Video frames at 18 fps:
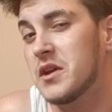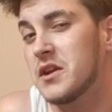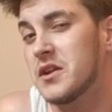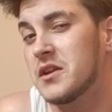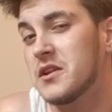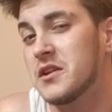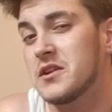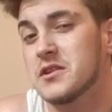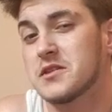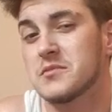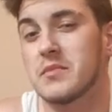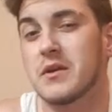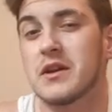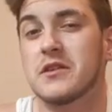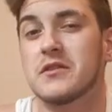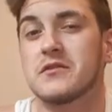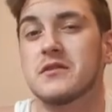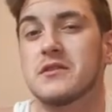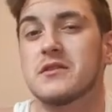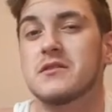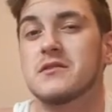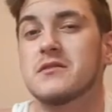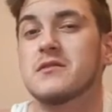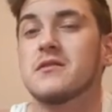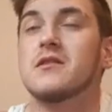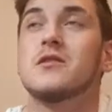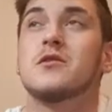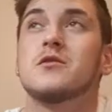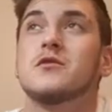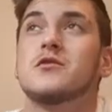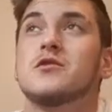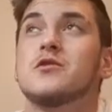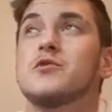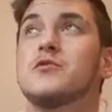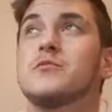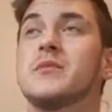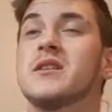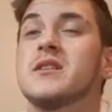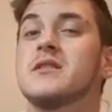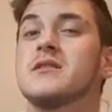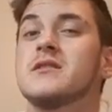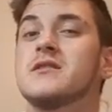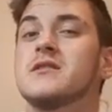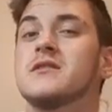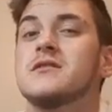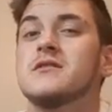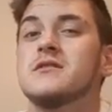pin is better than 2 pins.